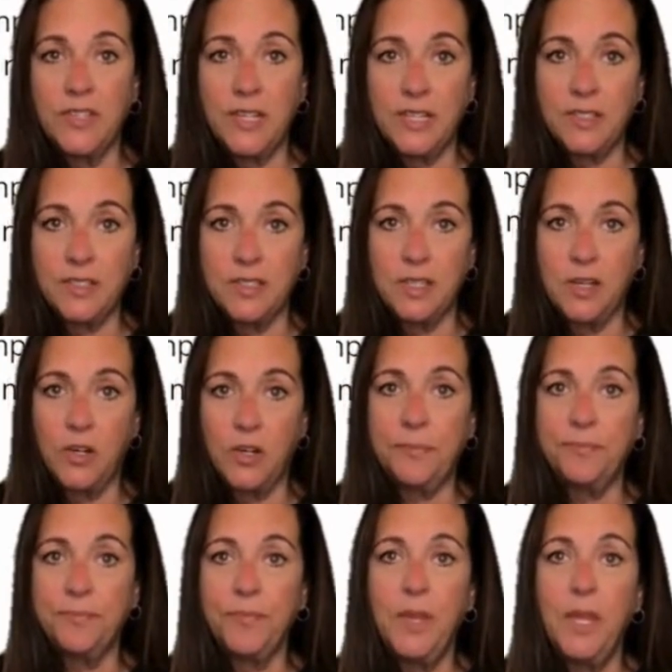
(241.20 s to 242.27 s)
if
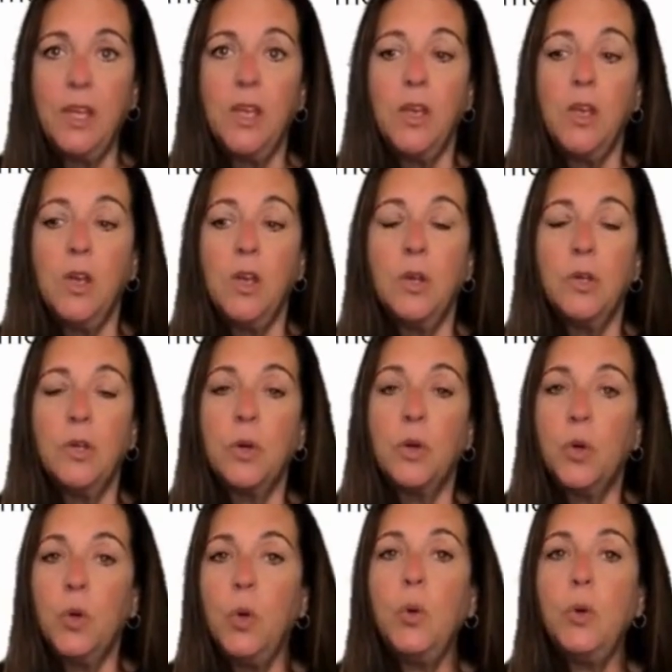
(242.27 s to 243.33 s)
necessary.
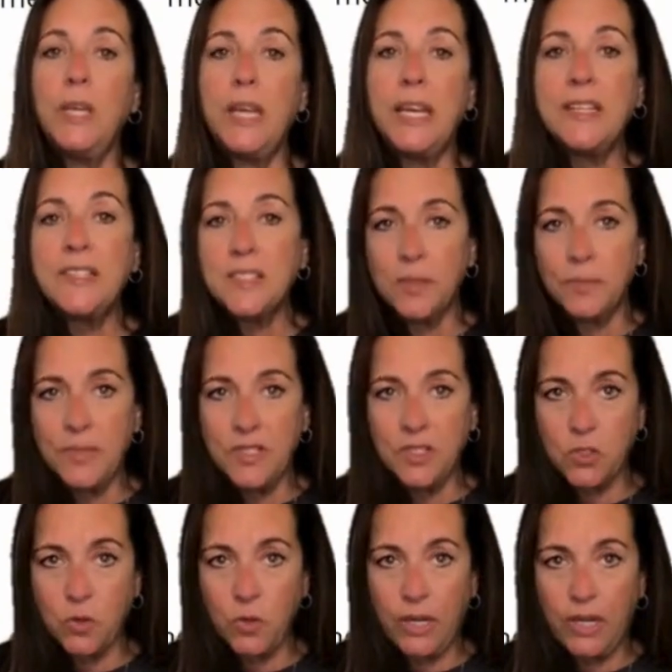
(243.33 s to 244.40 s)
Who needs to be
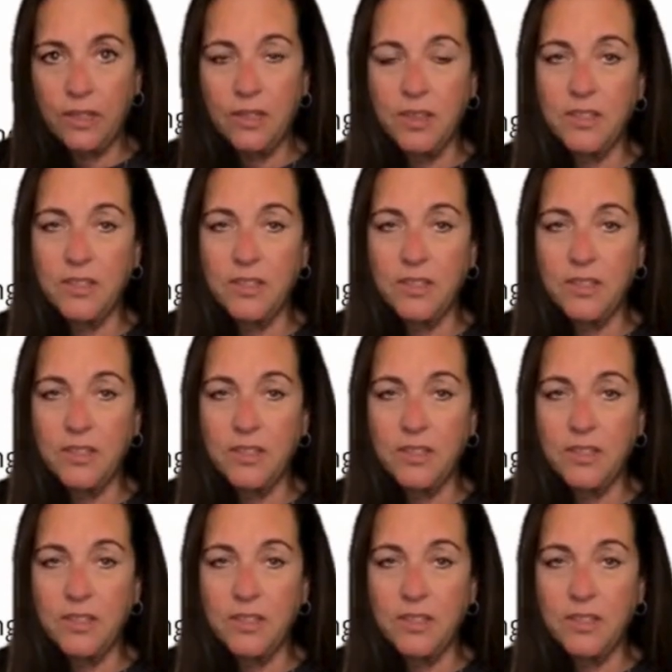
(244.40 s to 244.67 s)
screened?